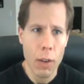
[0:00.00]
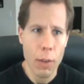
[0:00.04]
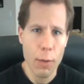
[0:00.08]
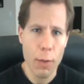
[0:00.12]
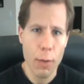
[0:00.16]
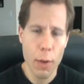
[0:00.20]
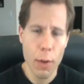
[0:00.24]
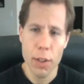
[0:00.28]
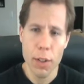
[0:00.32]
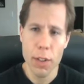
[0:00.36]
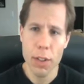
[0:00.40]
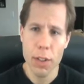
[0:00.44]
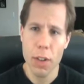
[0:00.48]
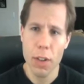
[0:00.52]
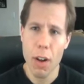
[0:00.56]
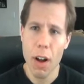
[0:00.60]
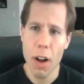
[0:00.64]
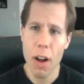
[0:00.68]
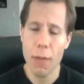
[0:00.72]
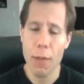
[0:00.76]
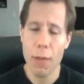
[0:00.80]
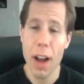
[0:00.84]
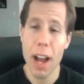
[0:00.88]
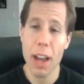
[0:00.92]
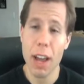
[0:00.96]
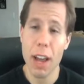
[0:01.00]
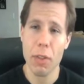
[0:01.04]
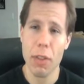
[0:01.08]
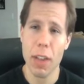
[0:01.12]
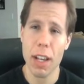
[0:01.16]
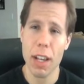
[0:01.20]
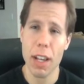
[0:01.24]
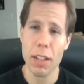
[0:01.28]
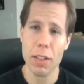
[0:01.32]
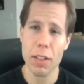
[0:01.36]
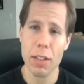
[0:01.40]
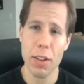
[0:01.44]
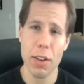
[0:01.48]
First off, I
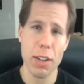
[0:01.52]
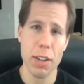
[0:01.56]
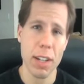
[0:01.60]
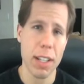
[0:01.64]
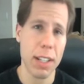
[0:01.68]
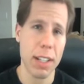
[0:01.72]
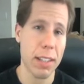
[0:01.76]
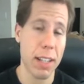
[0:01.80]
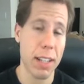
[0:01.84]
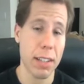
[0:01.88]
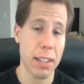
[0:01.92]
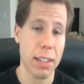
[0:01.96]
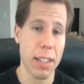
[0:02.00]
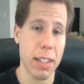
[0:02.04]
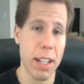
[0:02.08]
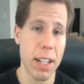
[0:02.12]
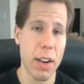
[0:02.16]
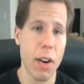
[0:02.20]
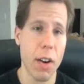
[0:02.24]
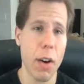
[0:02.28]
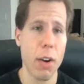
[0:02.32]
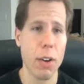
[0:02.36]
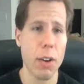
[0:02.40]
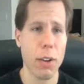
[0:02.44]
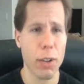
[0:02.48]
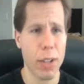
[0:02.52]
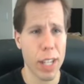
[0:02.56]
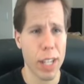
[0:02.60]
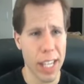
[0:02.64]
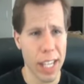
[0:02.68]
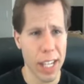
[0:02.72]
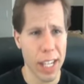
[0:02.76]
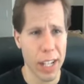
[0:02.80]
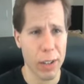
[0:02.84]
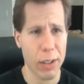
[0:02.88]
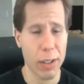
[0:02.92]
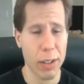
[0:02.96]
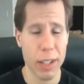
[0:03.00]
think turning Dixie Carter
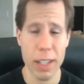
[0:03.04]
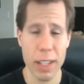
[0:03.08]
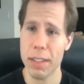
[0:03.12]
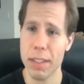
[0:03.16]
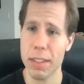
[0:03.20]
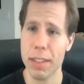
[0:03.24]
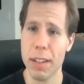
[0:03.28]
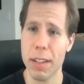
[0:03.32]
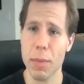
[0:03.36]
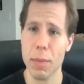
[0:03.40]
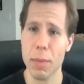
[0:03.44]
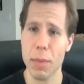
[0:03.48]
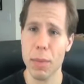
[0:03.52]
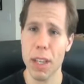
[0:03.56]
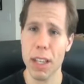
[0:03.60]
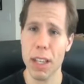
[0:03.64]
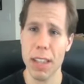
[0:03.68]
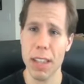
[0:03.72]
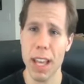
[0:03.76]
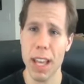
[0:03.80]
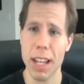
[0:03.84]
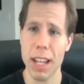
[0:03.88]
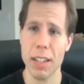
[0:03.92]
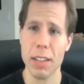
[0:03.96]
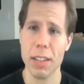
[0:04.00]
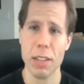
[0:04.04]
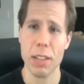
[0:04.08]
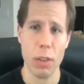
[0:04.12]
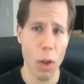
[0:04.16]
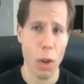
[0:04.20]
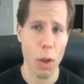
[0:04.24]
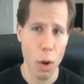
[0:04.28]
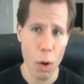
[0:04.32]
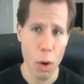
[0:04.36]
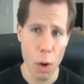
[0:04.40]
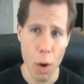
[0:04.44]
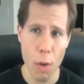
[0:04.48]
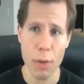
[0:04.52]
heel is something that is
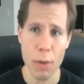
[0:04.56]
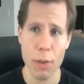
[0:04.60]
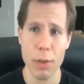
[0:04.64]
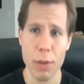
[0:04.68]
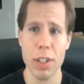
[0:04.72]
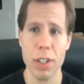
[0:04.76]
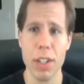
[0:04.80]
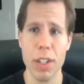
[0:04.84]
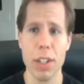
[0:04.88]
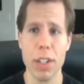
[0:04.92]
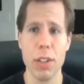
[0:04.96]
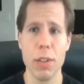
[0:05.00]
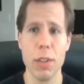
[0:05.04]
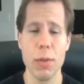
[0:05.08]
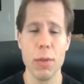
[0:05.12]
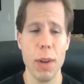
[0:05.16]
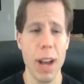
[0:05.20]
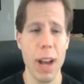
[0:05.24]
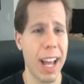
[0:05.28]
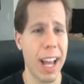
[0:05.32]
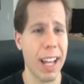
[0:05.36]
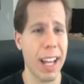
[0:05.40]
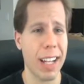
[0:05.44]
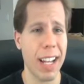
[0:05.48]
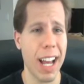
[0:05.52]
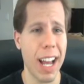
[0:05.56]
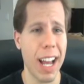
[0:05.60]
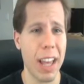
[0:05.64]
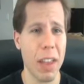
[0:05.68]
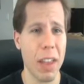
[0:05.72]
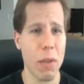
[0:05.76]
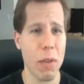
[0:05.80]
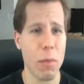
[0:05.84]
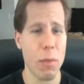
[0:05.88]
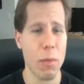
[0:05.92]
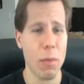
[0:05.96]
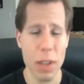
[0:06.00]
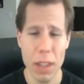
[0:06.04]
long overdue, and
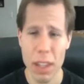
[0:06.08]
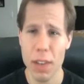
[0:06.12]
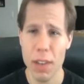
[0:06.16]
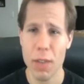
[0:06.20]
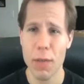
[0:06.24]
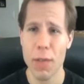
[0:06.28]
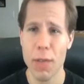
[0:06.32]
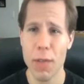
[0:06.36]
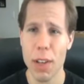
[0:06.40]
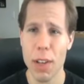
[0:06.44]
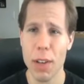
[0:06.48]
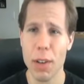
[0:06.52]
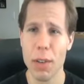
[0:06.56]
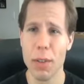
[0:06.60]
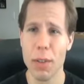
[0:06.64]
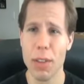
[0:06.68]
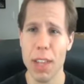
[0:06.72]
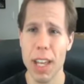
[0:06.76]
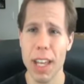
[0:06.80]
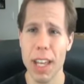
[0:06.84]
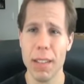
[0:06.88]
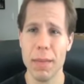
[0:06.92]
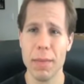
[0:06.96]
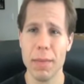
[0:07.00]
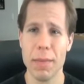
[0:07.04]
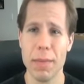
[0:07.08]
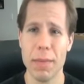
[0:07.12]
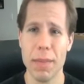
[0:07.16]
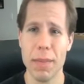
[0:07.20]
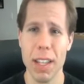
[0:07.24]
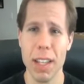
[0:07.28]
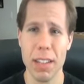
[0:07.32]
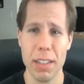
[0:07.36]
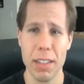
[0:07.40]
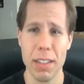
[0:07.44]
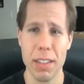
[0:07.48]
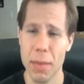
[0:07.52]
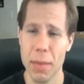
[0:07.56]
I really feel that
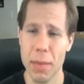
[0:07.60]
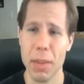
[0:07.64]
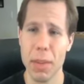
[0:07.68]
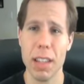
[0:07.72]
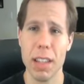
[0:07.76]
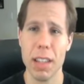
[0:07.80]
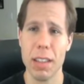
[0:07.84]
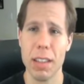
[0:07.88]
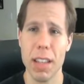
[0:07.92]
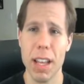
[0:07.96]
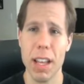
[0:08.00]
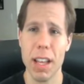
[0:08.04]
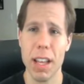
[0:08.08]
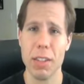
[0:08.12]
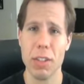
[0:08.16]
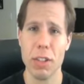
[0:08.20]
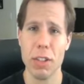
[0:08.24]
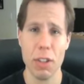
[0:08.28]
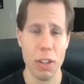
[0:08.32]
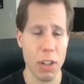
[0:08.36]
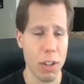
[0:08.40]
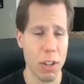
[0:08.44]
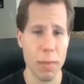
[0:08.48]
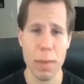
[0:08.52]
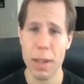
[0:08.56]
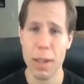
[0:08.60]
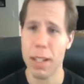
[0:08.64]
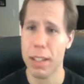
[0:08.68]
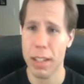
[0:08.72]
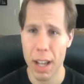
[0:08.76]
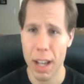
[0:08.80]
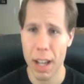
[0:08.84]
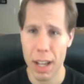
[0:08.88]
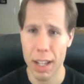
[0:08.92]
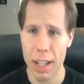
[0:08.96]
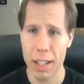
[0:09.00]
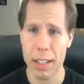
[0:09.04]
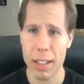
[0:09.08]
it's something that should have been
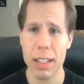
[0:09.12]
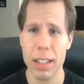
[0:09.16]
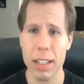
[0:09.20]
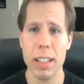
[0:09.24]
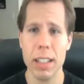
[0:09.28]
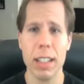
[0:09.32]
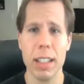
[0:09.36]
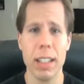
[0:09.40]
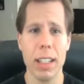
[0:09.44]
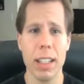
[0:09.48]
done.